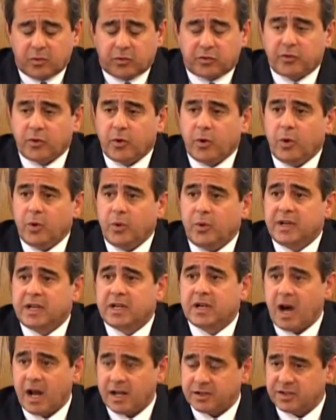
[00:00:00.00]
through the
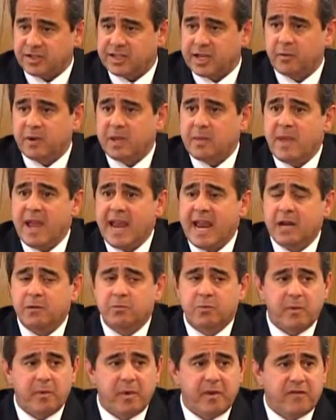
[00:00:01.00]
cuts that we
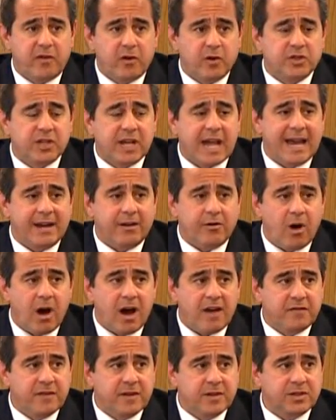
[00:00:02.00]
made when we first got in
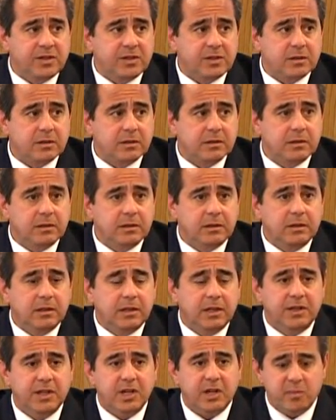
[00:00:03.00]
office,
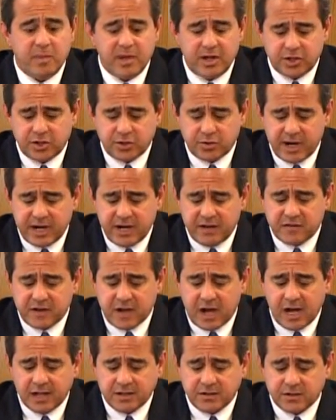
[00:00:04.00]
in the administrative
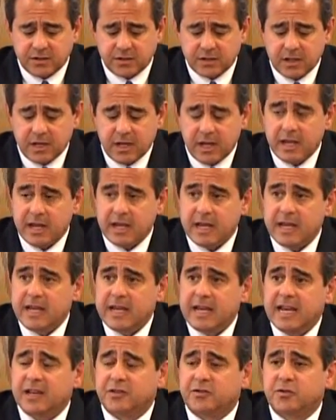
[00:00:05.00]
cuts,
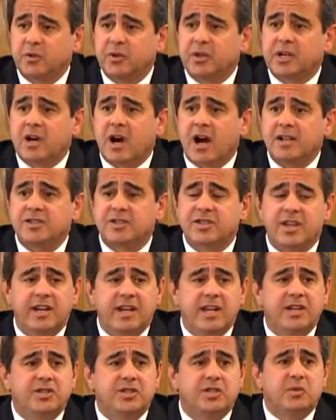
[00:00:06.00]
and through the cuts that
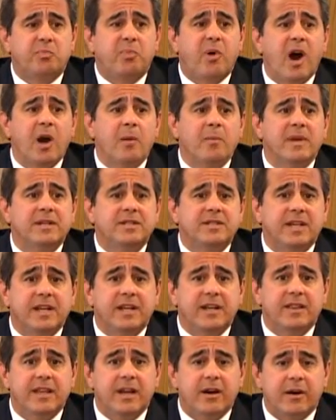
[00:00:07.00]
each department
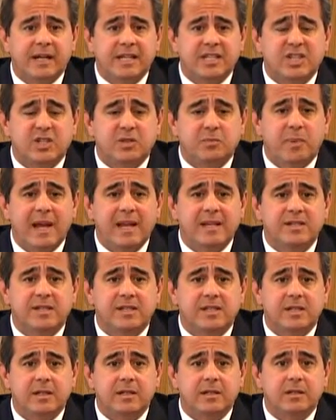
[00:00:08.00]
did in their
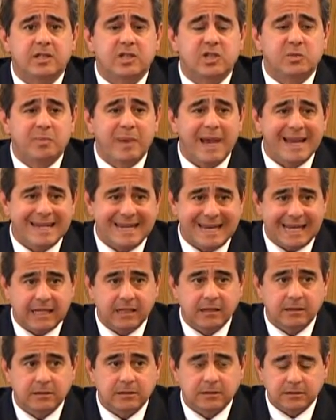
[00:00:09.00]
expense
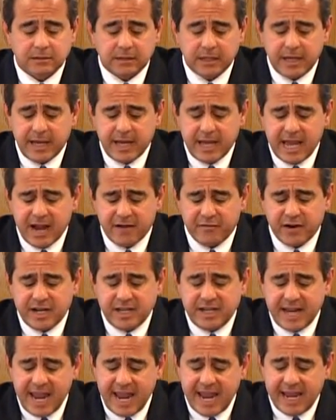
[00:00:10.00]
spending
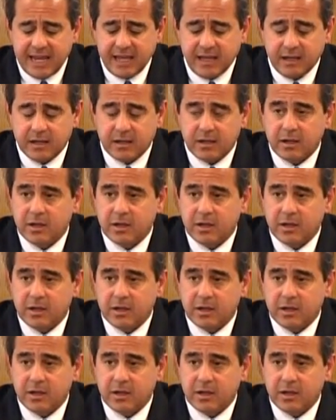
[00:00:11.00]
every day,